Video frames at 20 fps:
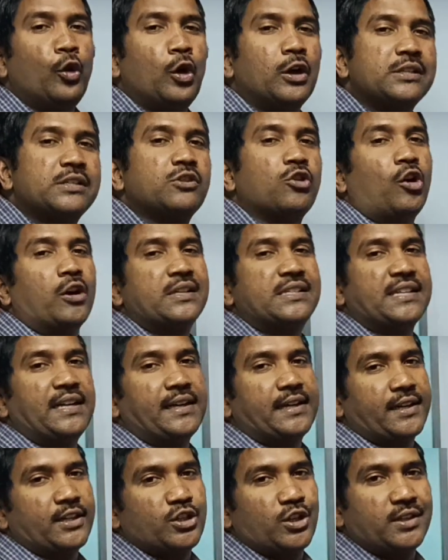those
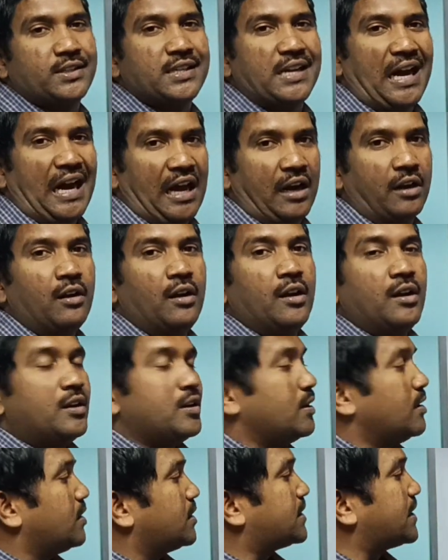concentrations are
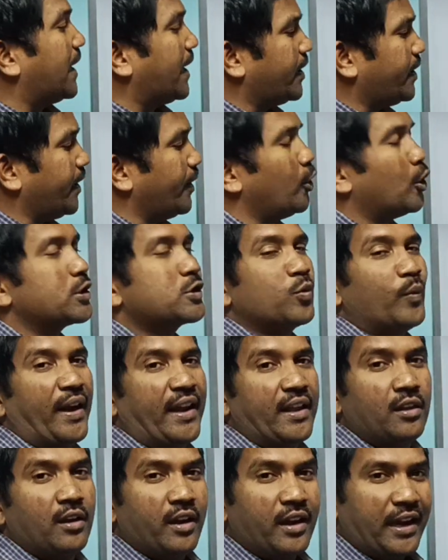denotes
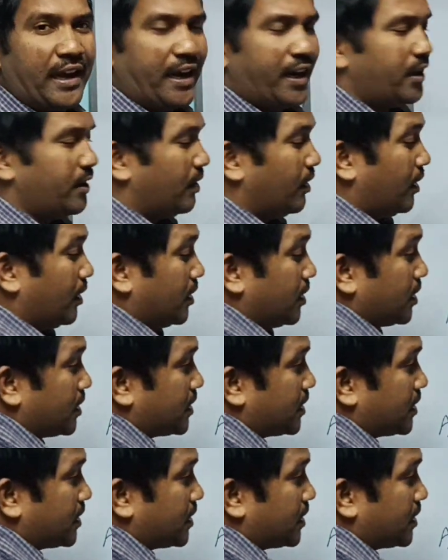with here